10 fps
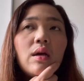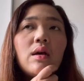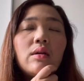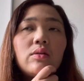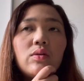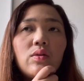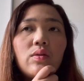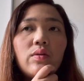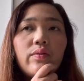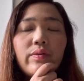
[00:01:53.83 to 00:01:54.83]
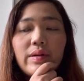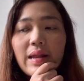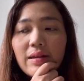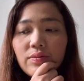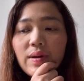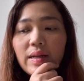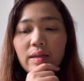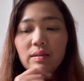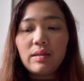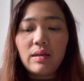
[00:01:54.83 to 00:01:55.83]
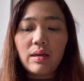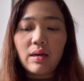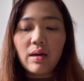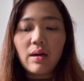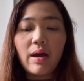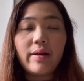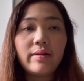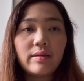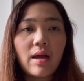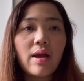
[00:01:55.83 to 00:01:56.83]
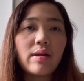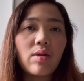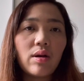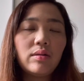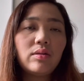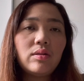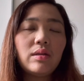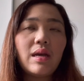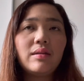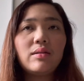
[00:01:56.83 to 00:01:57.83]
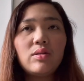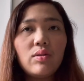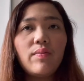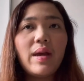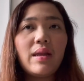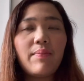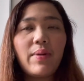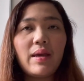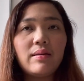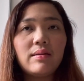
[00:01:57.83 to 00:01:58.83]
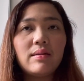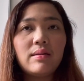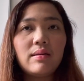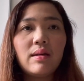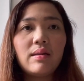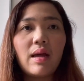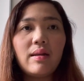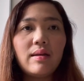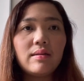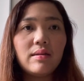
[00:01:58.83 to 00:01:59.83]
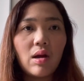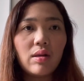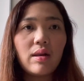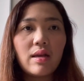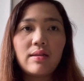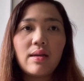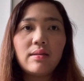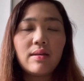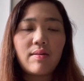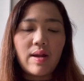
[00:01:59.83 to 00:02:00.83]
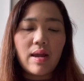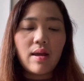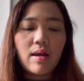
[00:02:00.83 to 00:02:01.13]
So that's why this year I decided not to get too many pieces that is not necessary.